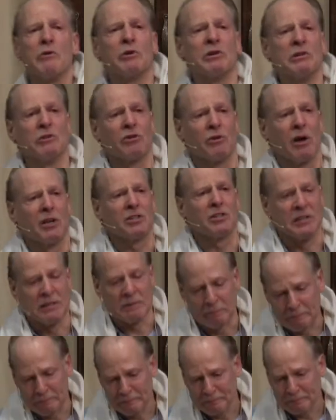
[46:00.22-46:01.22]
can trust
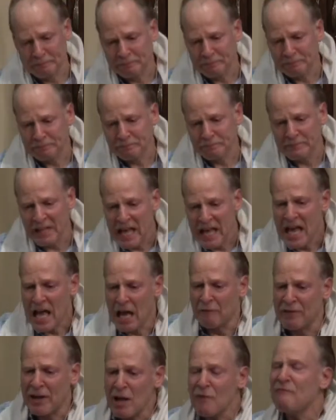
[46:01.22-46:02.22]
him.
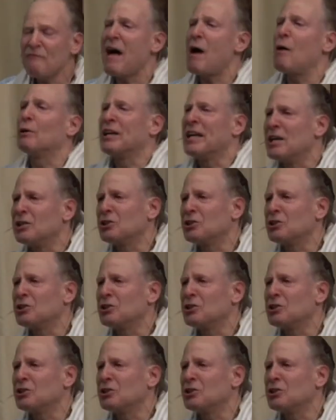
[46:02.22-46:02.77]
If he fouled his